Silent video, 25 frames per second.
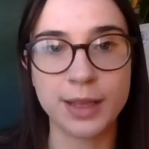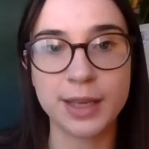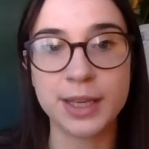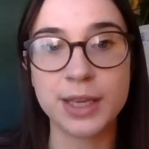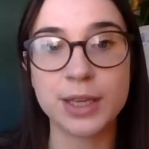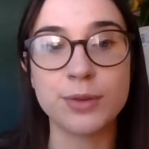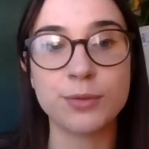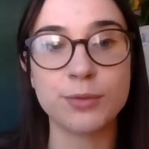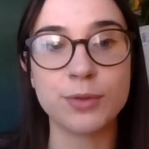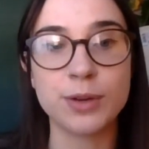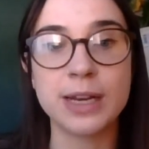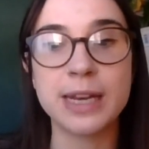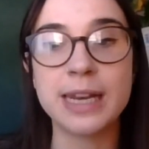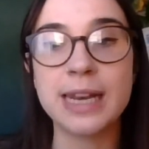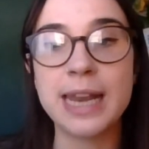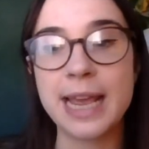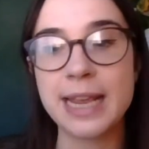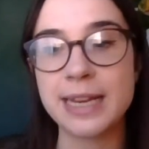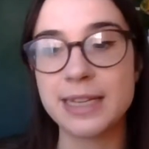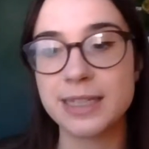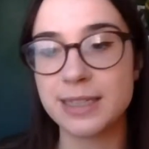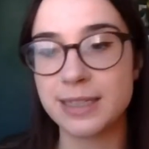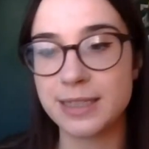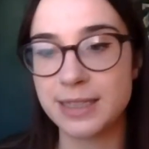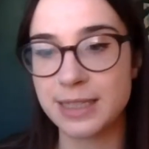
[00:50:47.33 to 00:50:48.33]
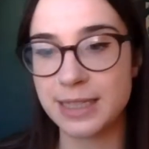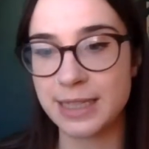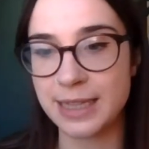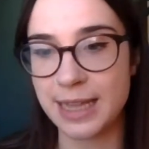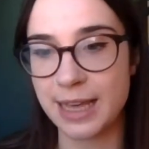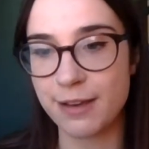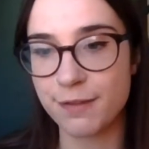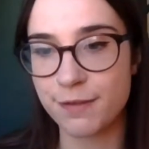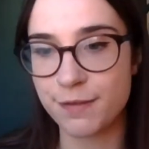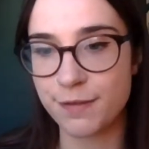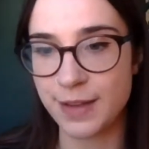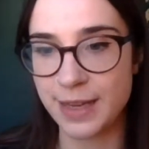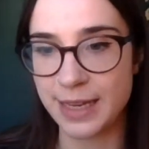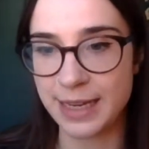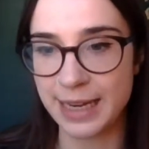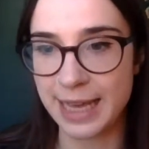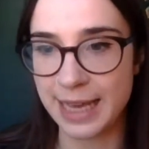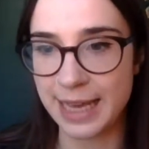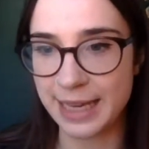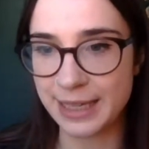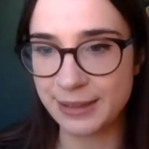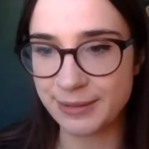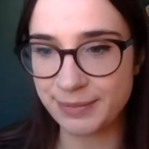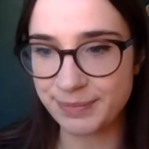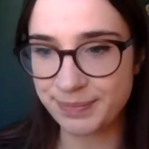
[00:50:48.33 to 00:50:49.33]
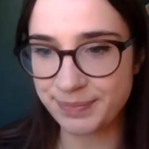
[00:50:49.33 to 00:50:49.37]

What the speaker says: I can relate to that feeling.